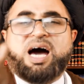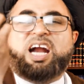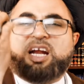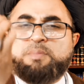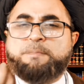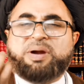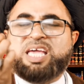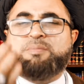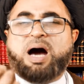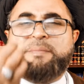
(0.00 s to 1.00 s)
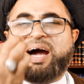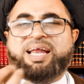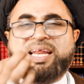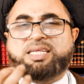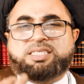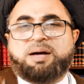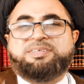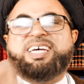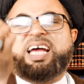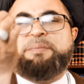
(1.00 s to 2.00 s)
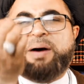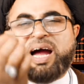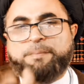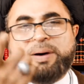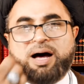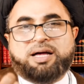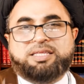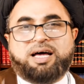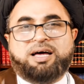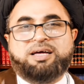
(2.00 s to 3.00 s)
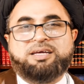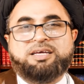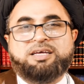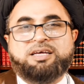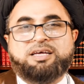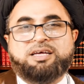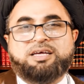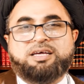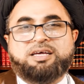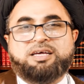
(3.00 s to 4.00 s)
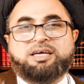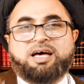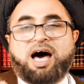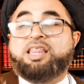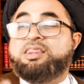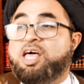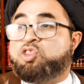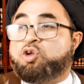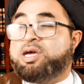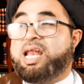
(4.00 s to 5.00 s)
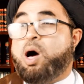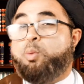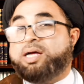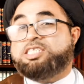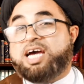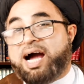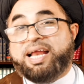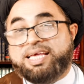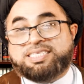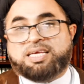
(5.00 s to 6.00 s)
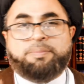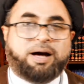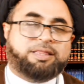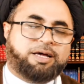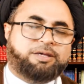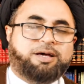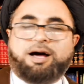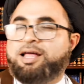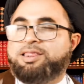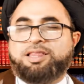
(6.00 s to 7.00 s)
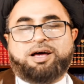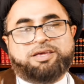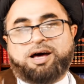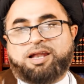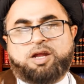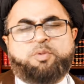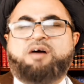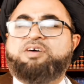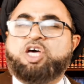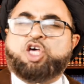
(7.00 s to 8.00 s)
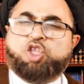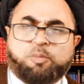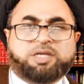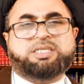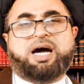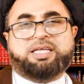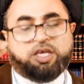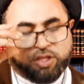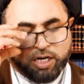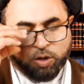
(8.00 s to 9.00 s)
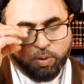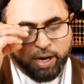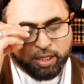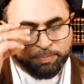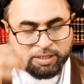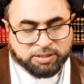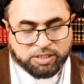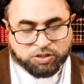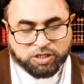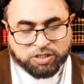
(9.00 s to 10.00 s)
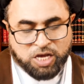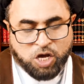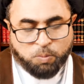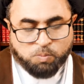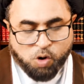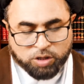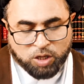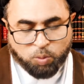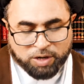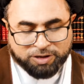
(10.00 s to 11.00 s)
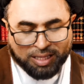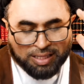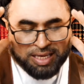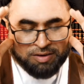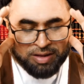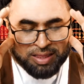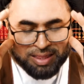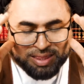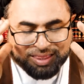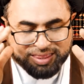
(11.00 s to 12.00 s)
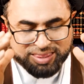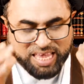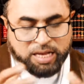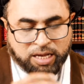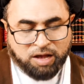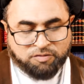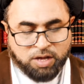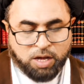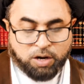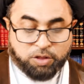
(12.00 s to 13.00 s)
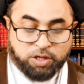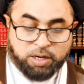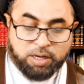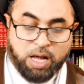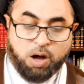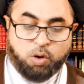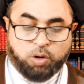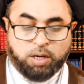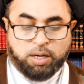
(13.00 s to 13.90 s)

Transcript: Remembering Imam Ali is ibadah. Another ila wajah Ali is ibadah. Ya Allah, Ya Allah. We have numerous ahadith and riwayat, brothers and sisters, more than what we can even think of. Radiyallahu